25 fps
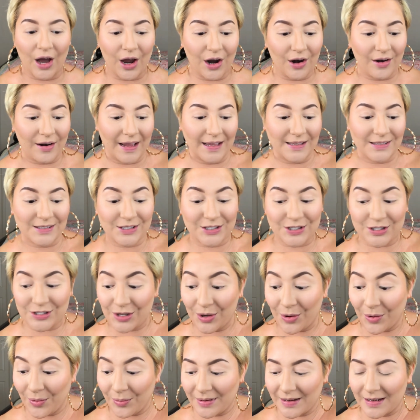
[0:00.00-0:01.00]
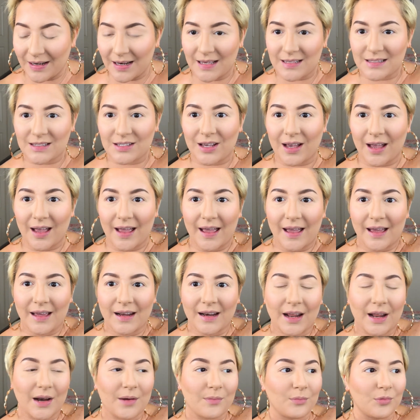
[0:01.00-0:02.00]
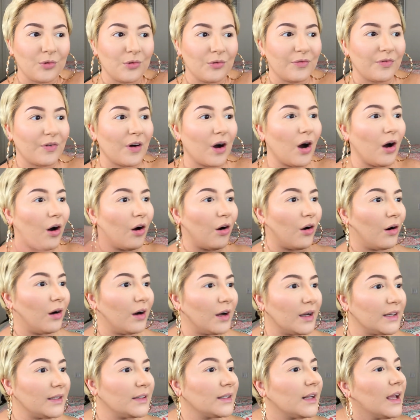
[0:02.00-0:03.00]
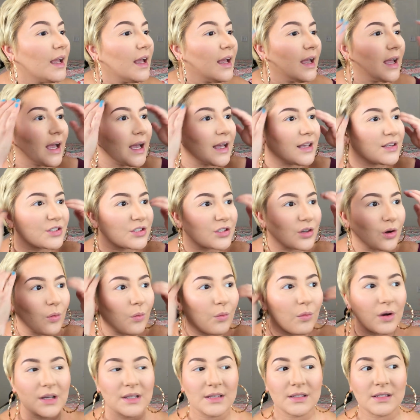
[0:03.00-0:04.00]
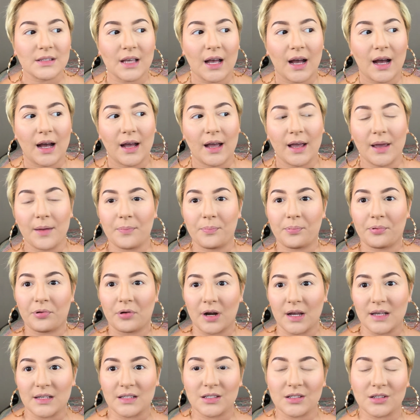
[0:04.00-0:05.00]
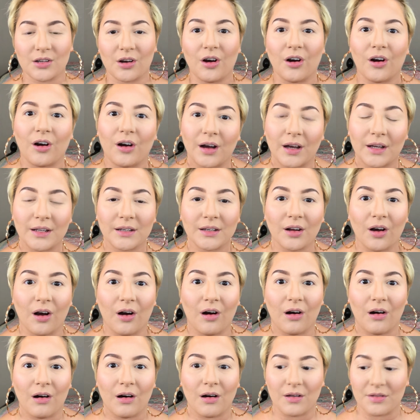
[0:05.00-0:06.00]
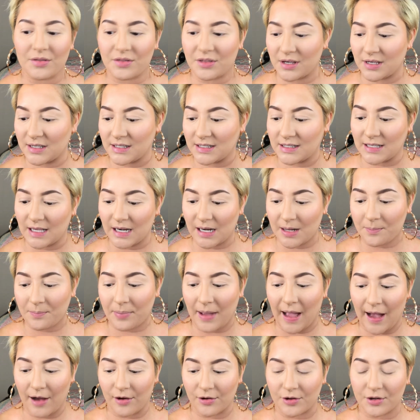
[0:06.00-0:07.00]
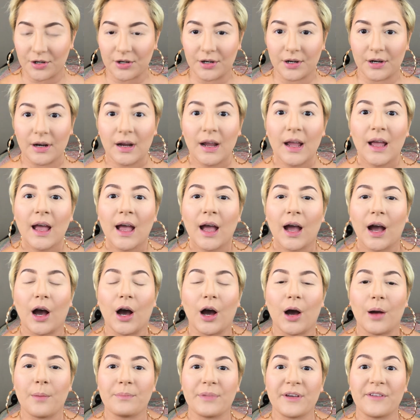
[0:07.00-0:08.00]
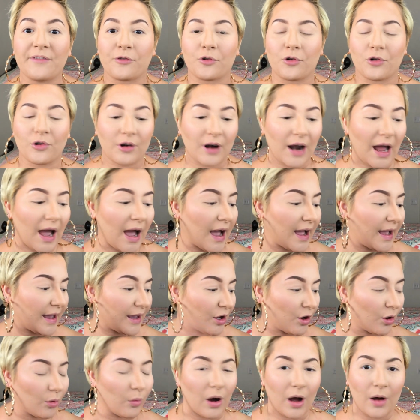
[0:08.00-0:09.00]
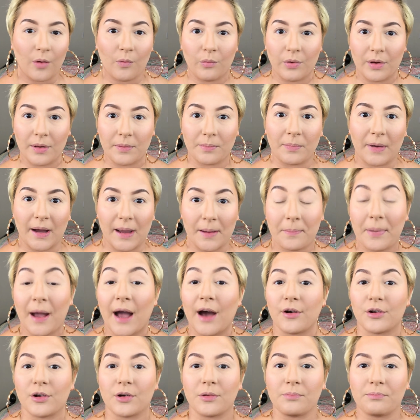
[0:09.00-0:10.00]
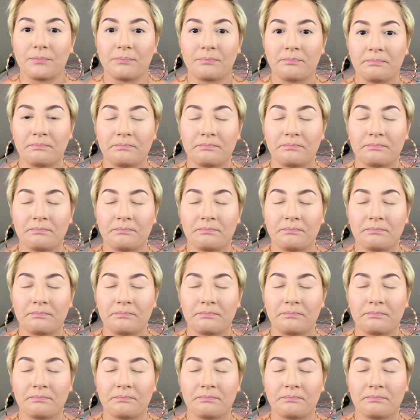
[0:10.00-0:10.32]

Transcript: Alright, so let's go ahead and move on. And so once I pressed on all the setting powder, before I go on with my powder